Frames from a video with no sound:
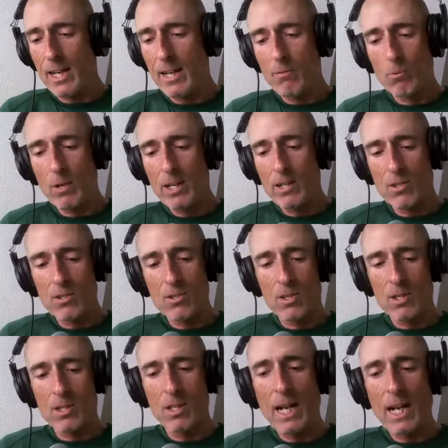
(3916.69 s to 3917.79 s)
at races
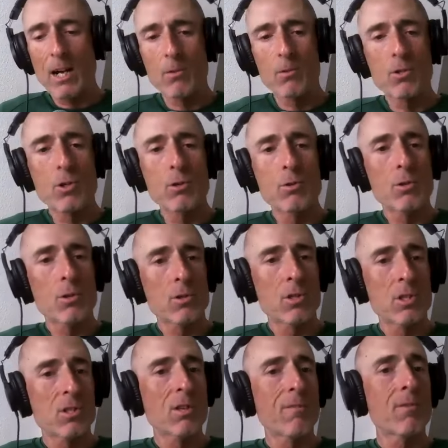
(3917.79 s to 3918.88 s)
that you know how juniors
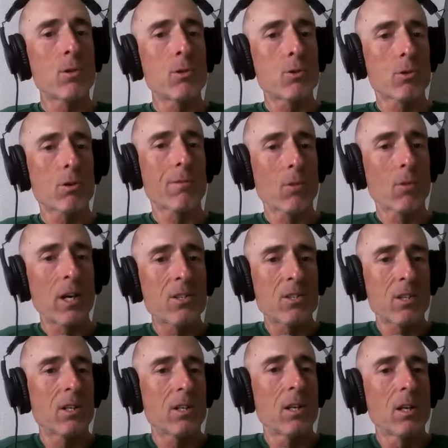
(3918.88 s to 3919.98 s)
is the future of racing.